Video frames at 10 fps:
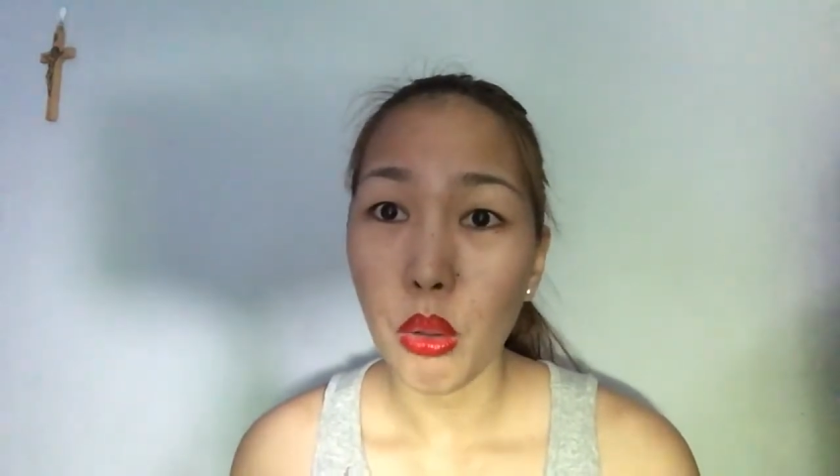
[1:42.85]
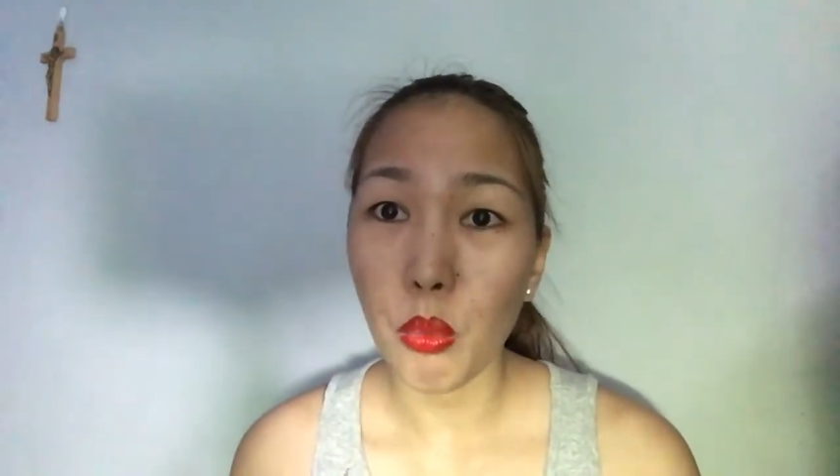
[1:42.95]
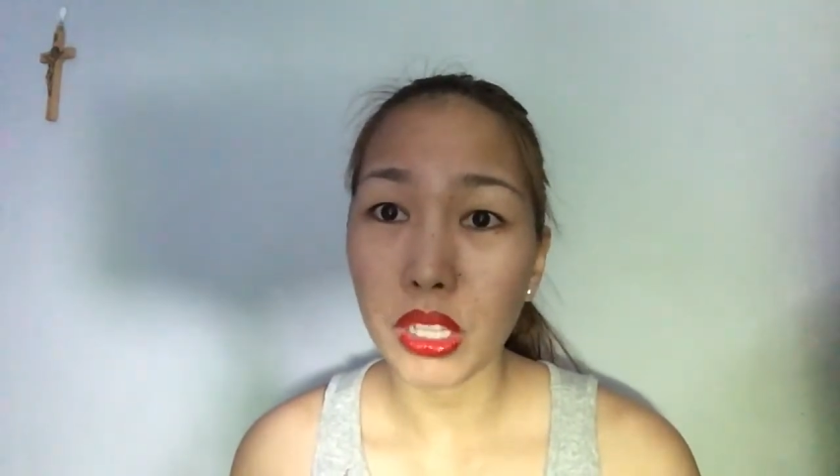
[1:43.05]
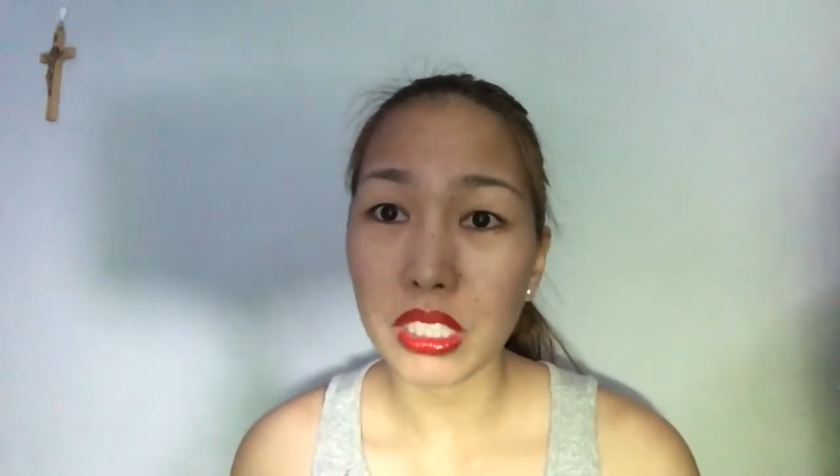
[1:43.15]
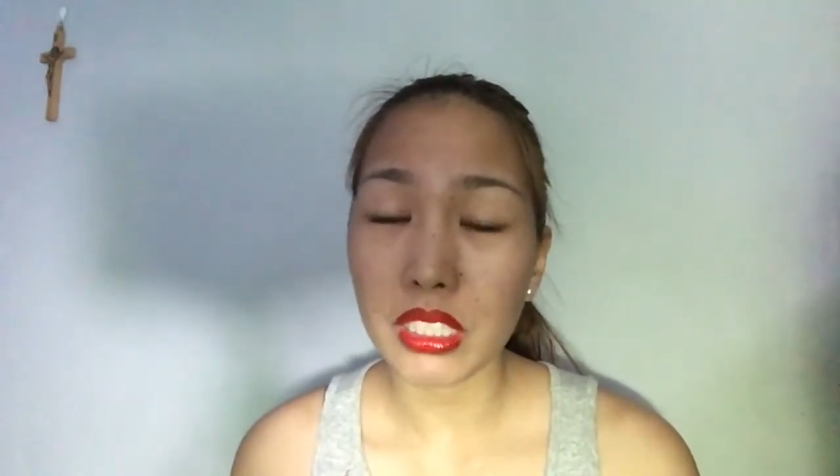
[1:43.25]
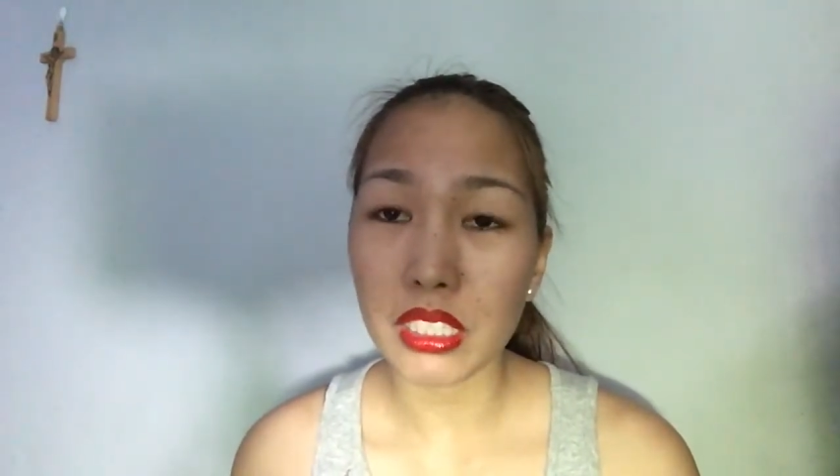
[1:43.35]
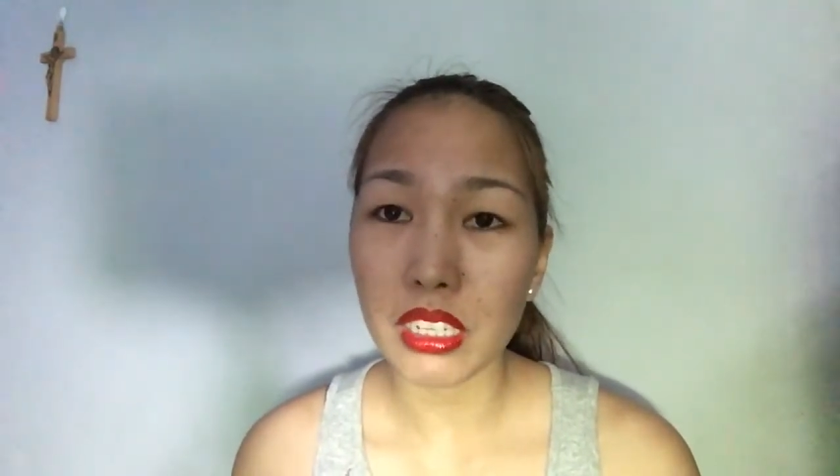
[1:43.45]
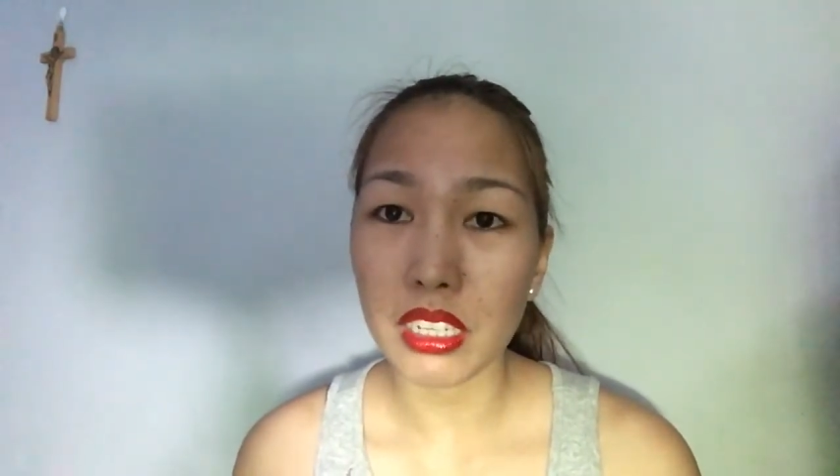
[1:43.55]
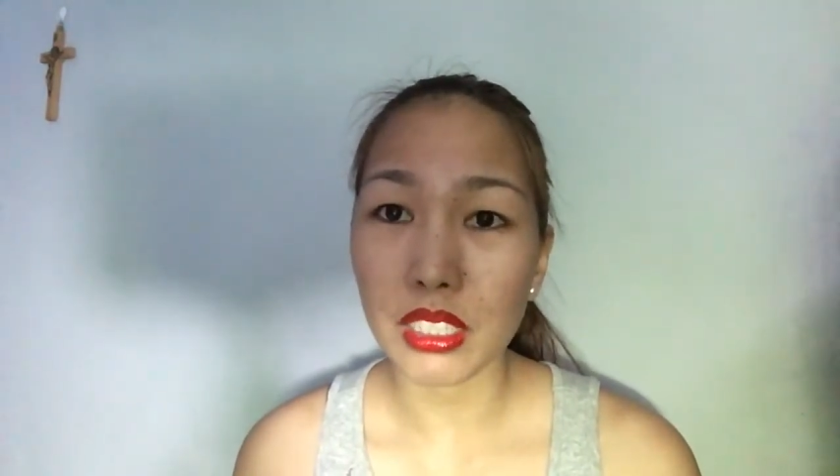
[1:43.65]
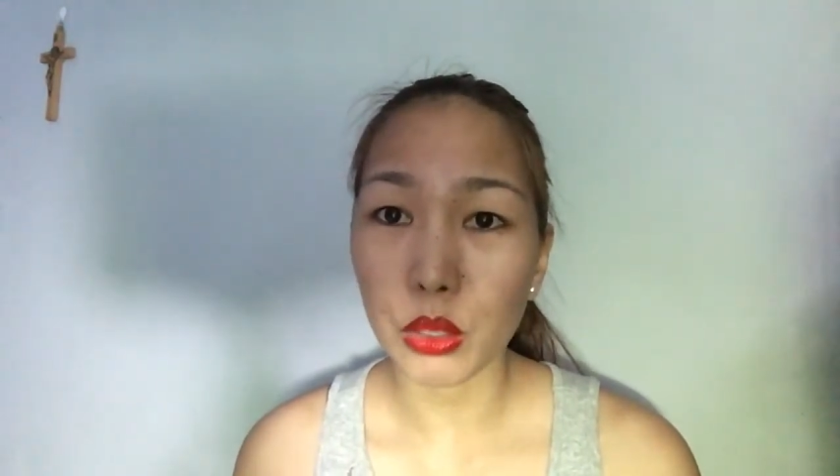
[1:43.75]
what's
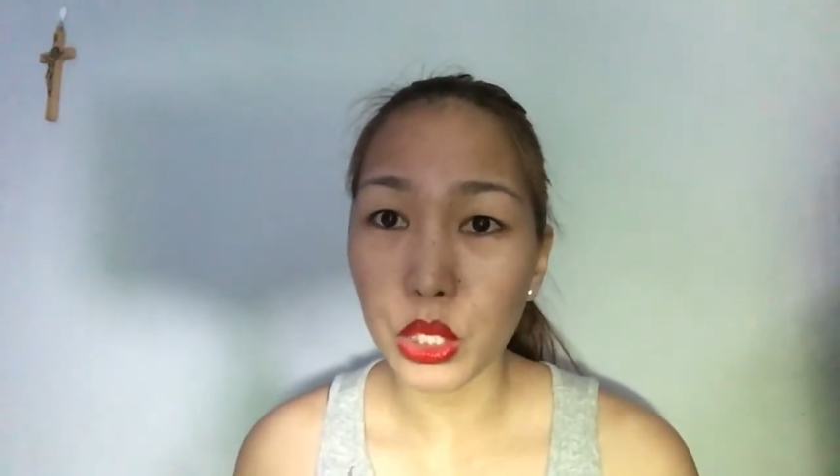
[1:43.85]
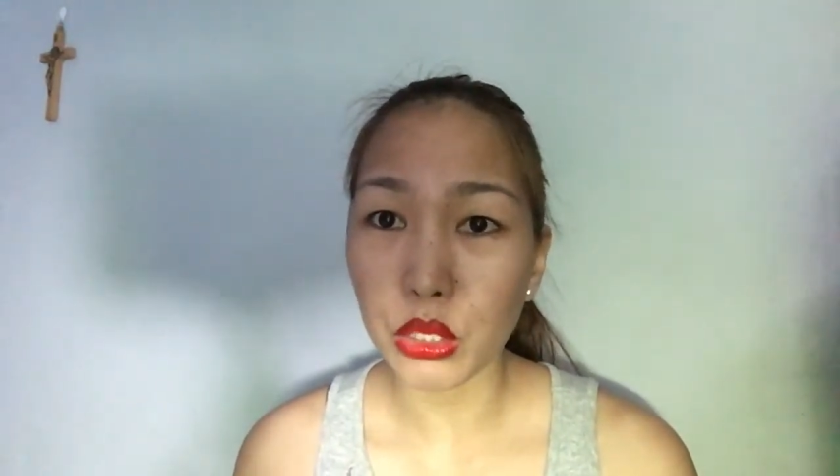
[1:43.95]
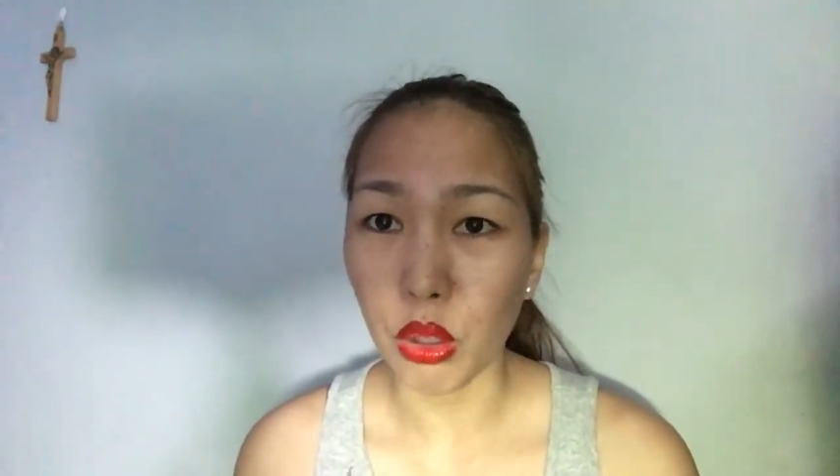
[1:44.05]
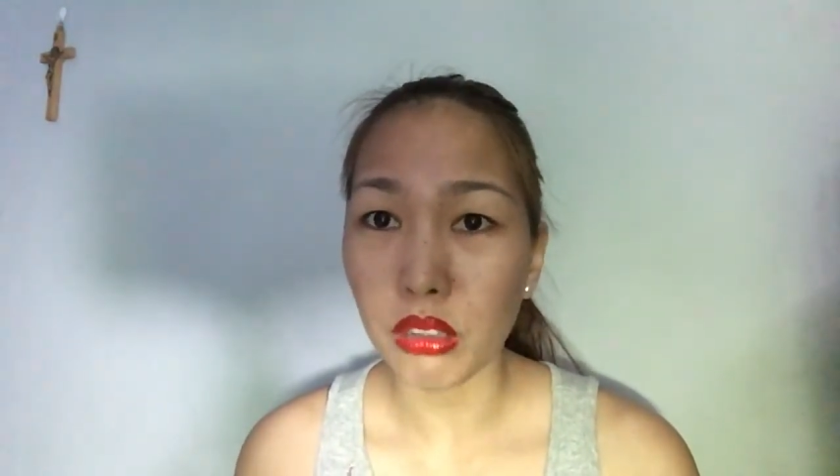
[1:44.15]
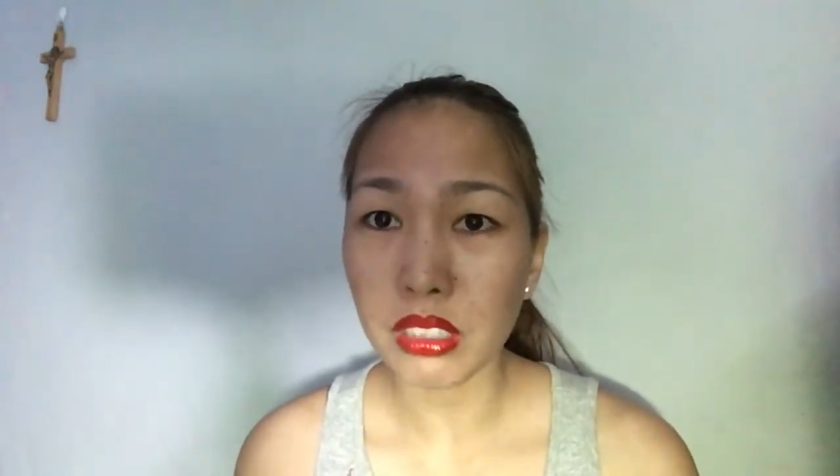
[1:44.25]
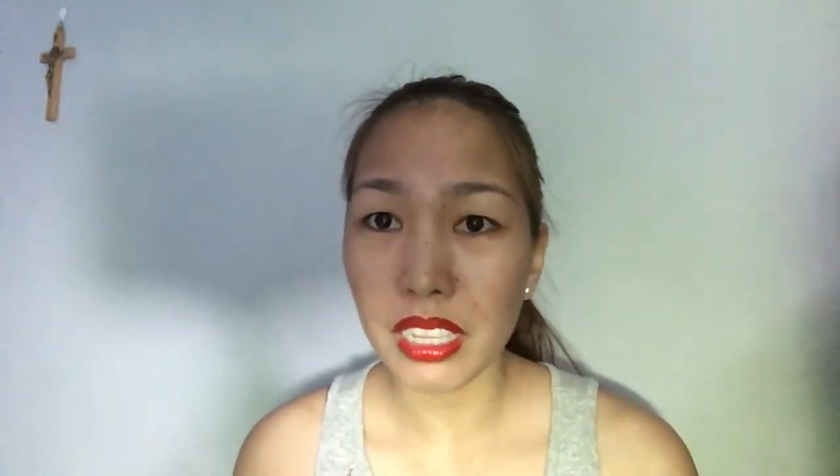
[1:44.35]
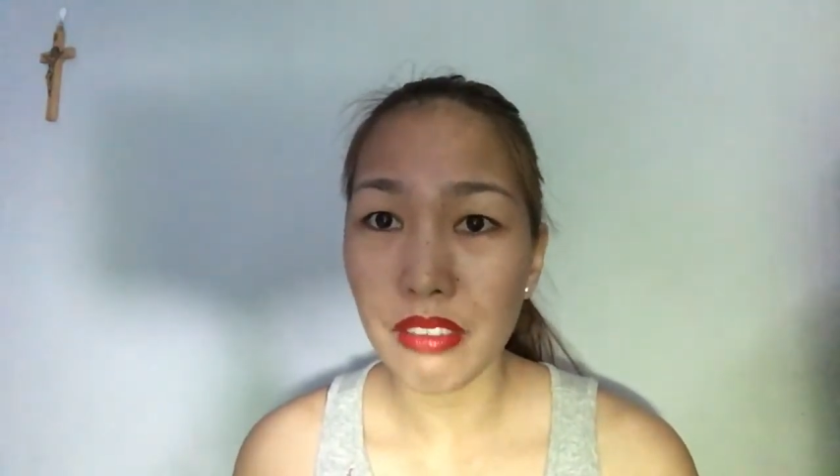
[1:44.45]
the result,